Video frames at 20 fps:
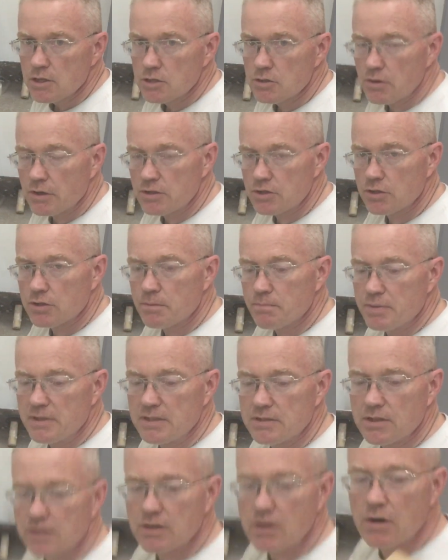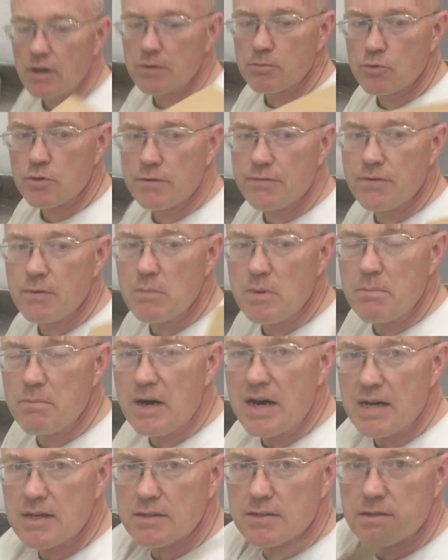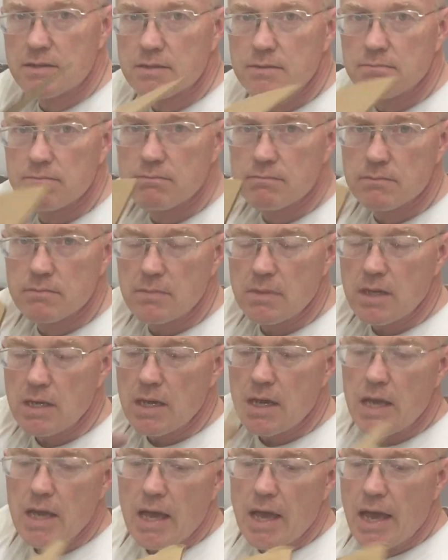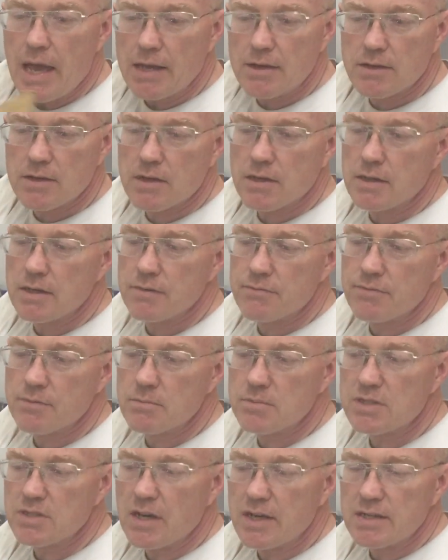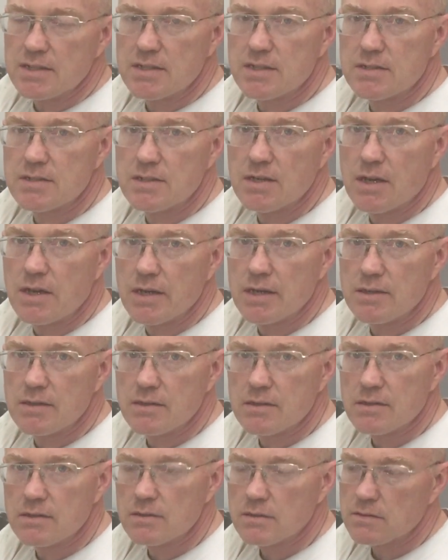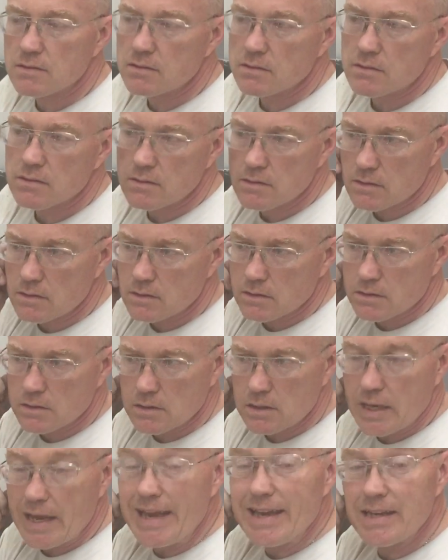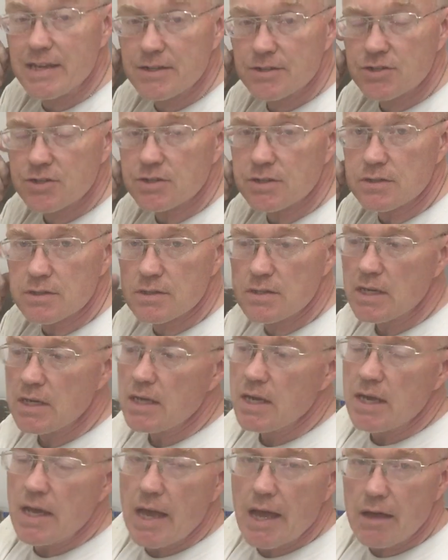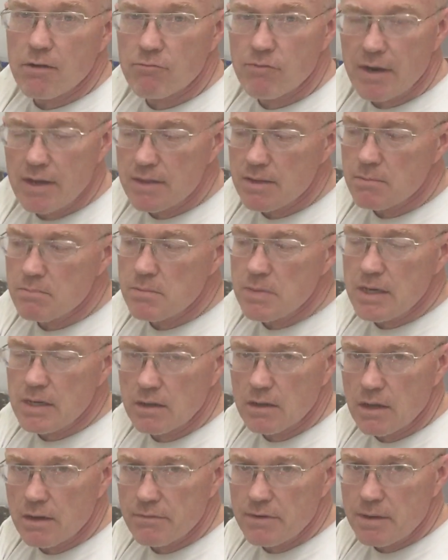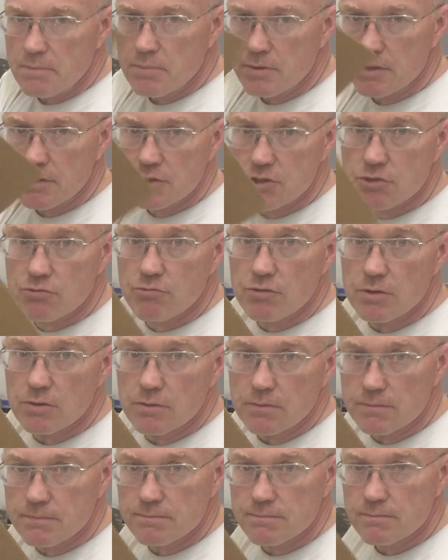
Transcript: So I took a piece of cardboard from a box and cut it from side to side 8 inches. And right in the middle of it I put a screw.